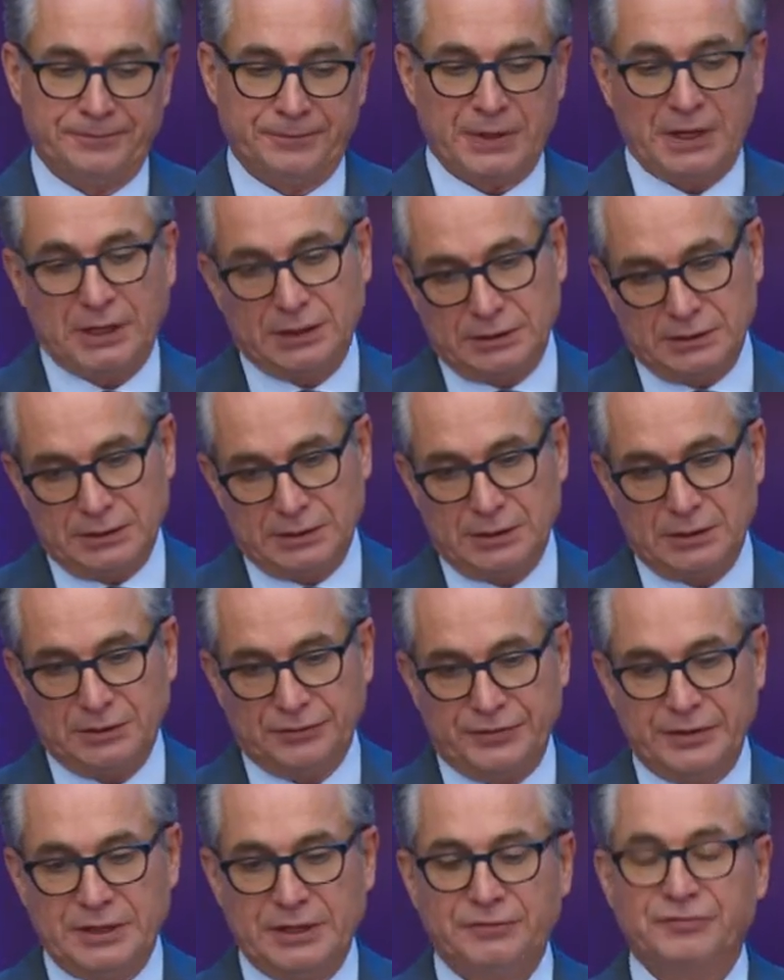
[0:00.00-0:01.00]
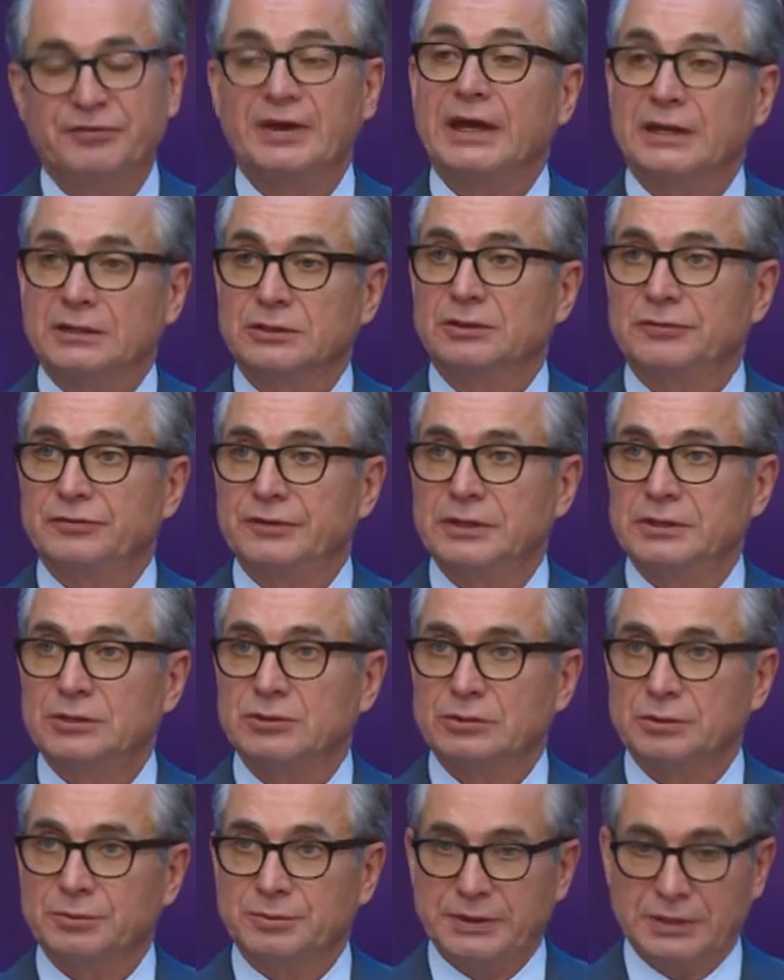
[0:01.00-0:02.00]
and of the effect of a
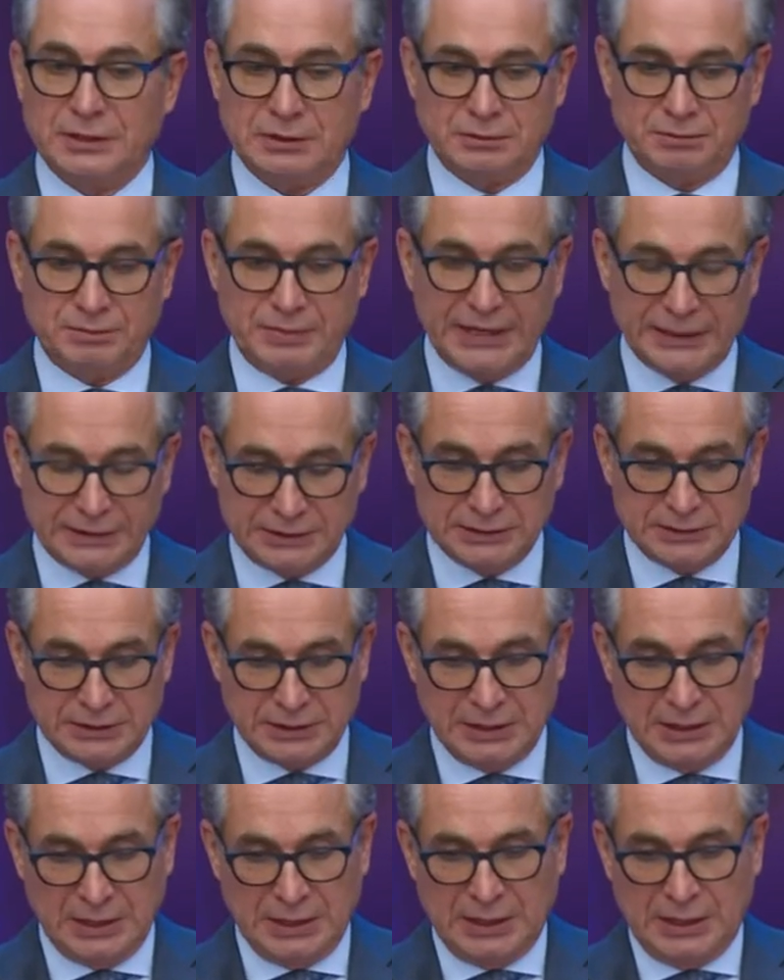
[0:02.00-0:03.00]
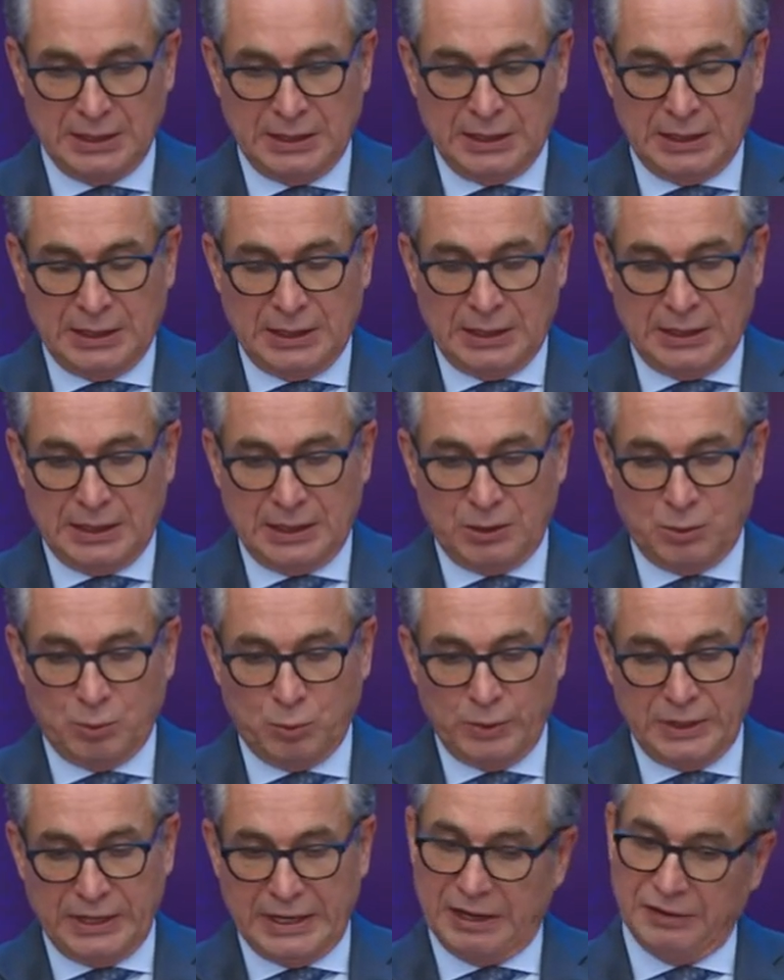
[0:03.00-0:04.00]
European patent.
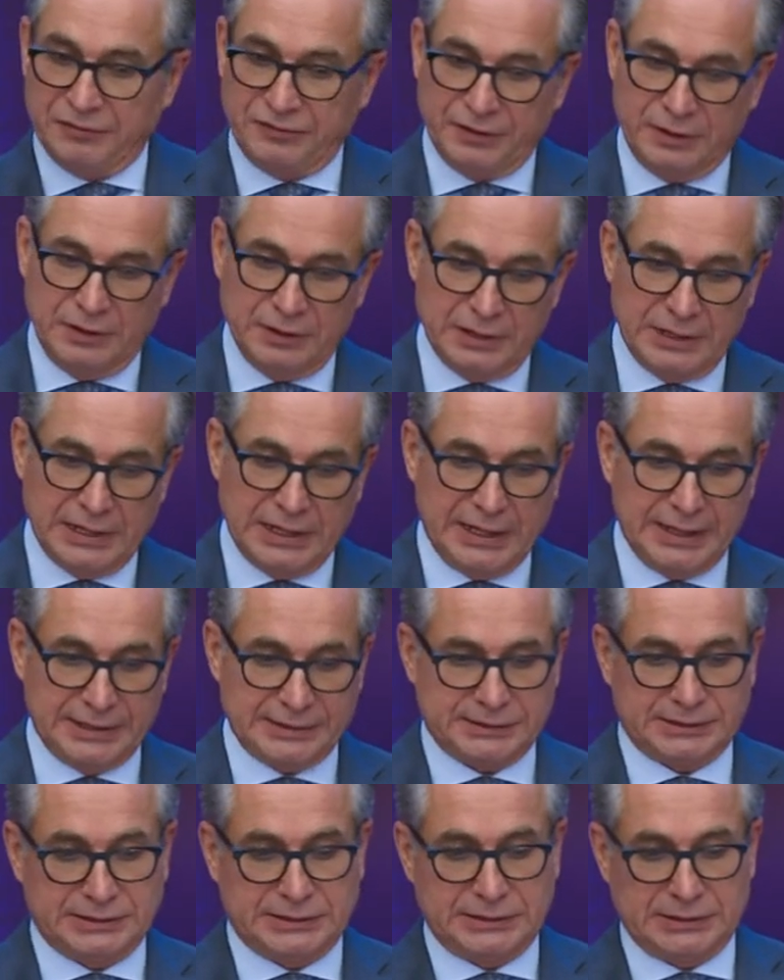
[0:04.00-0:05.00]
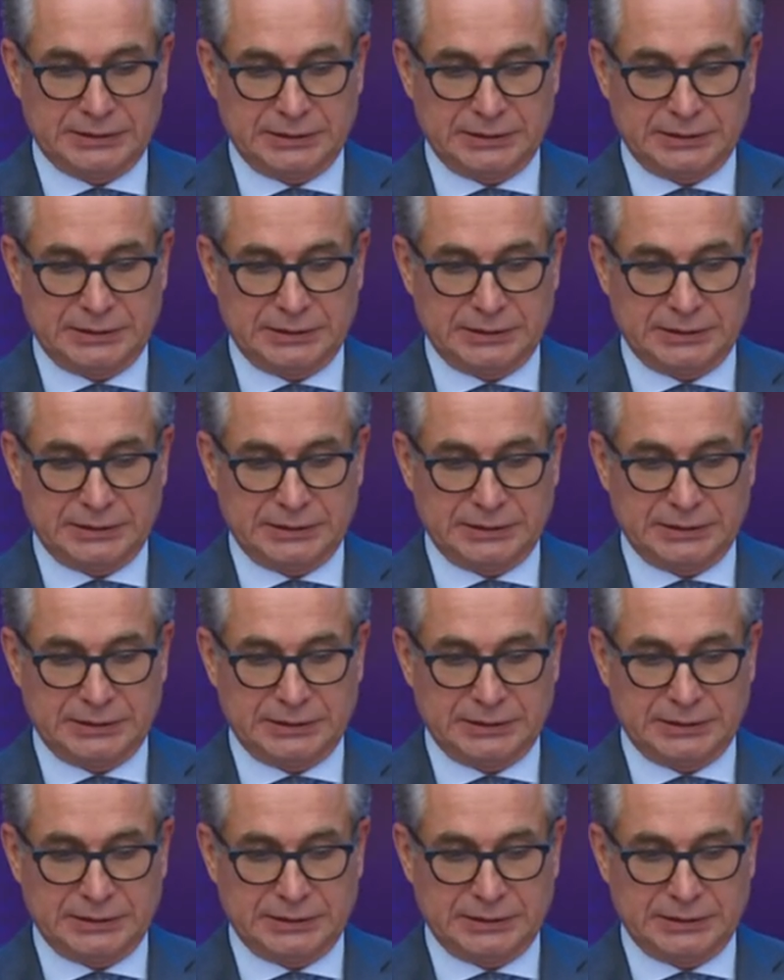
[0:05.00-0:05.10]
We have in the last